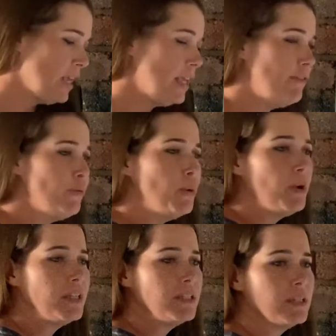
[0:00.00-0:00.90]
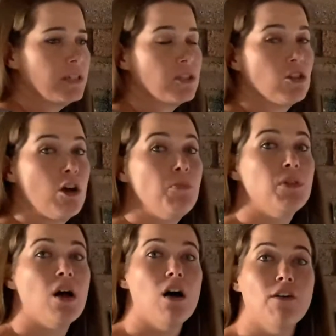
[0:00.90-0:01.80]
If we wanted an
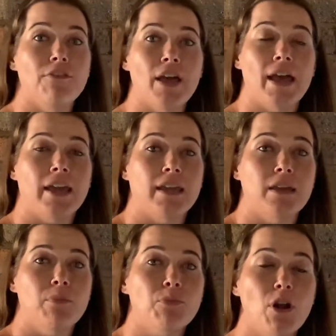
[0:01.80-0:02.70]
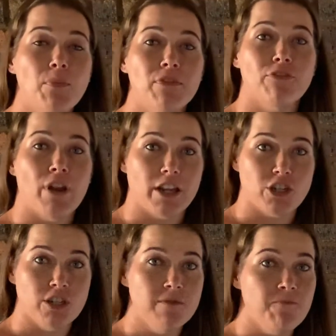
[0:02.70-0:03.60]
example of a proper
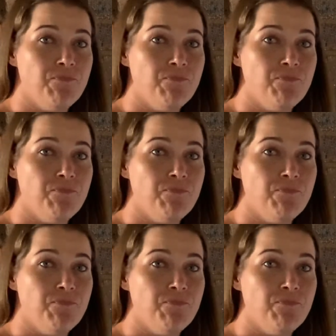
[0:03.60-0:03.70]
fraction,